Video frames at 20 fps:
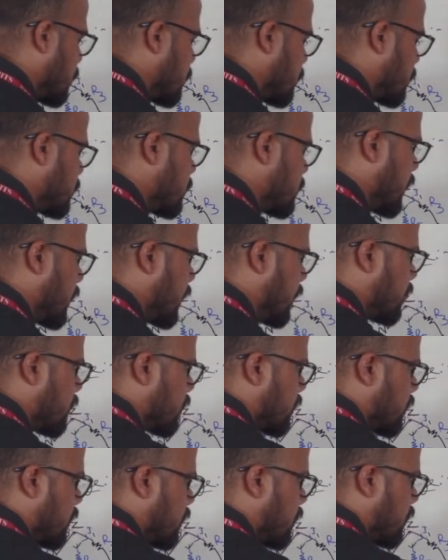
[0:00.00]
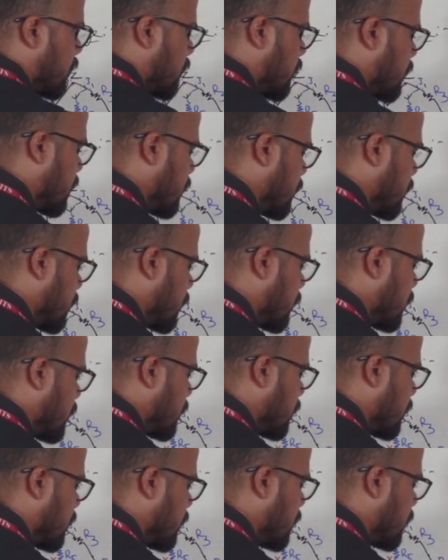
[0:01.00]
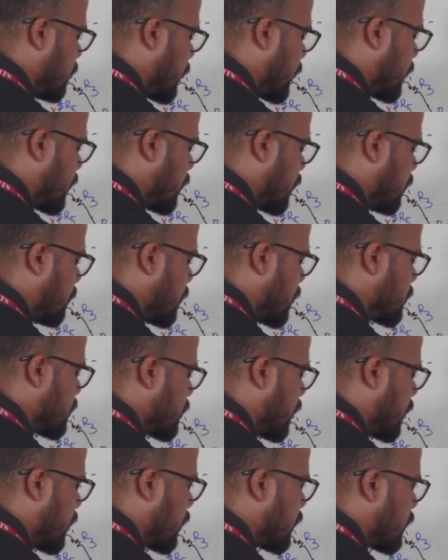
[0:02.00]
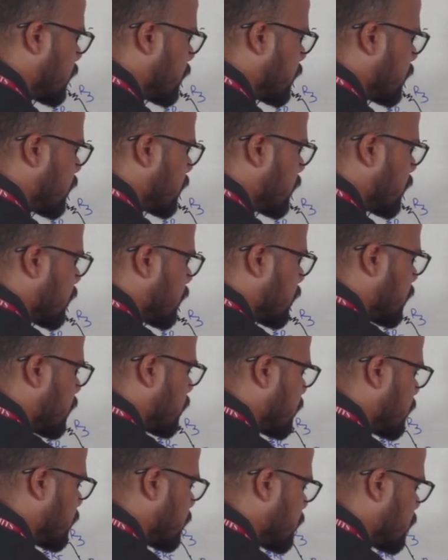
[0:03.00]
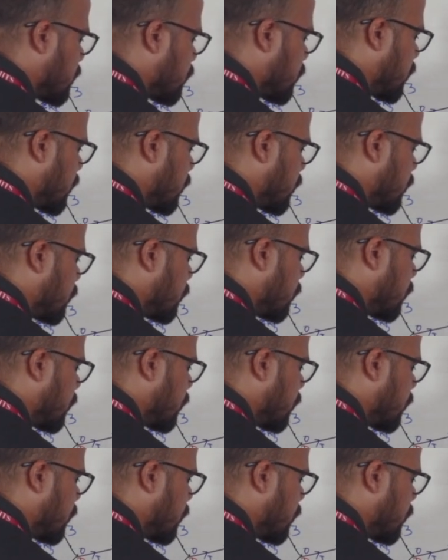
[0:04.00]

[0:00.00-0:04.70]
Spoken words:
Z divided by Z is equal to